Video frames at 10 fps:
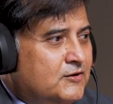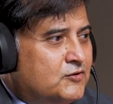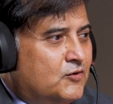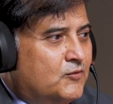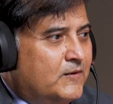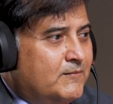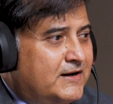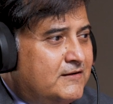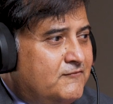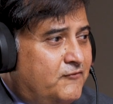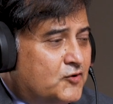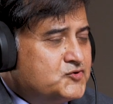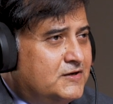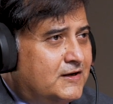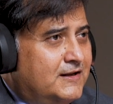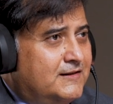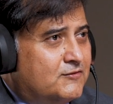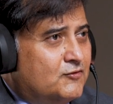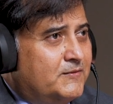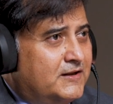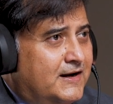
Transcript: So we met, fortunately, that so many